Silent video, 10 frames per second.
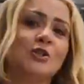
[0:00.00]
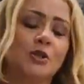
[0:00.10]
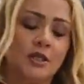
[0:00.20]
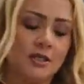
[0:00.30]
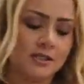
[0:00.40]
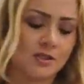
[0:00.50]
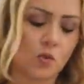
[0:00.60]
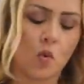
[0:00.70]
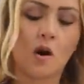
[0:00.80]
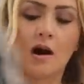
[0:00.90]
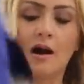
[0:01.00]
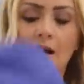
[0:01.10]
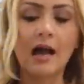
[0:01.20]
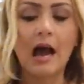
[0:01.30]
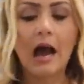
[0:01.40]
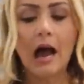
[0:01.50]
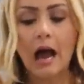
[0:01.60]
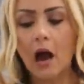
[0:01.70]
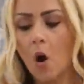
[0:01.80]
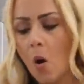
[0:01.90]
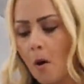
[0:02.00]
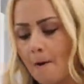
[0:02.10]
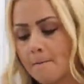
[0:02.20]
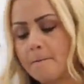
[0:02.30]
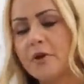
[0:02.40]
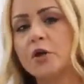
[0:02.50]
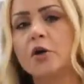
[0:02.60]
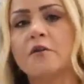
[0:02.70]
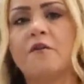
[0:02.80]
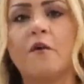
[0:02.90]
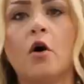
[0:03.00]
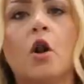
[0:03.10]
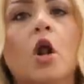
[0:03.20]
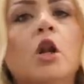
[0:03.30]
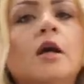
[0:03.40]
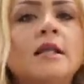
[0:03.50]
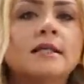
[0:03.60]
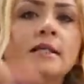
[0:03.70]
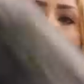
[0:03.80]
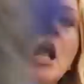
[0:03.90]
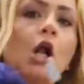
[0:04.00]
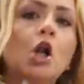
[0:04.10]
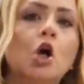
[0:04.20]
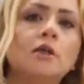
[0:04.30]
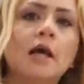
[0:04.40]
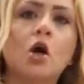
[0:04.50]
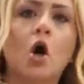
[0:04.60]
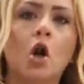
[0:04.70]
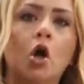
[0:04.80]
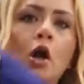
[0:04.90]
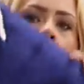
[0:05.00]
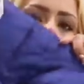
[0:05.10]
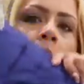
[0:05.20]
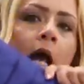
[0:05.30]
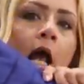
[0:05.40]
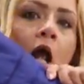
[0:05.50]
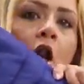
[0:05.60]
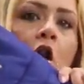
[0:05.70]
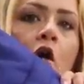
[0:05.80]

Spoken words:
you this one. How beautiful. Look at this. Look the color. Do